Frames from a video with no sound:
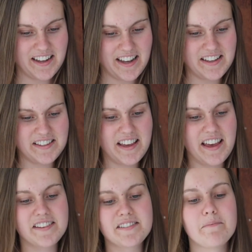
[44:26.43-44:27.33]
he
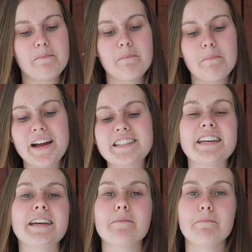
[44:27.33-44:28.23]
says, my
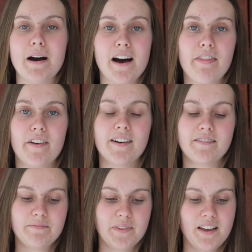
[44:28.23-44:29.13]
dear Martha,
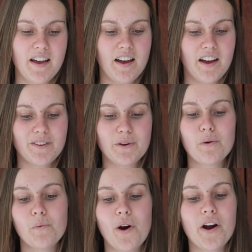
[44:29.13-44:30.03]
you
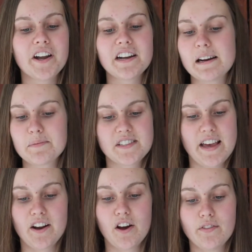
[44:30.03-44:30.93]
are worried and
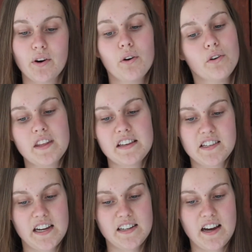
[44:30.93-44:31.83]
upset over all these
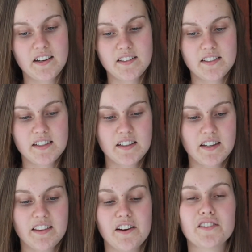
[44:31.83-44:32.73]
details.
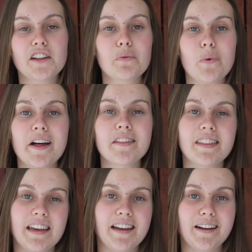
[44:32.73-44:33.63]
There is only one
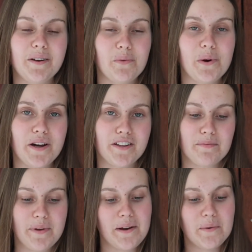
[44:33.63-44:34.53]
thing
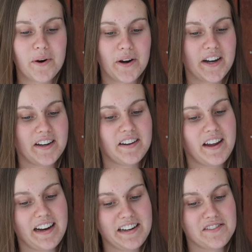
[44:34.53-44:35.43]
worth being worried
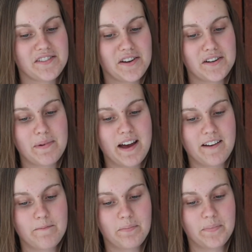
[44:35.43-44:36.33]
and concerned about.